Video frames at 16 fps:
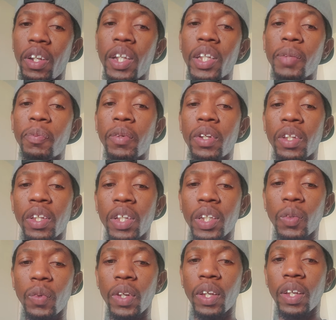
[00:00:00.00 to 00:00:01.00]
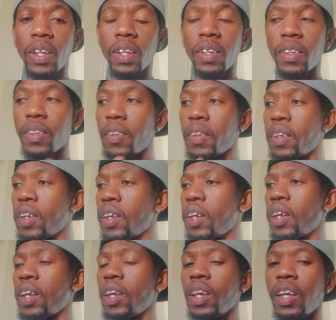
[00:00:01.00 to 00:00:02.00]
Let's put it this way.
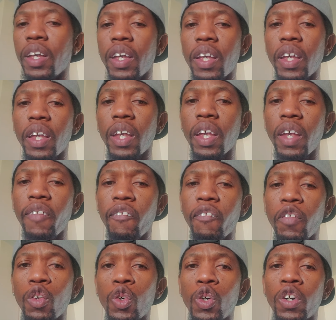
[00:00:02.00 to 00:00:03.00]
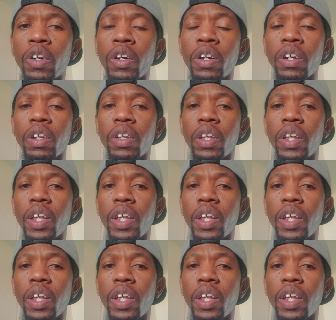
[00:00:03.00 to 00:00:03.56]
If your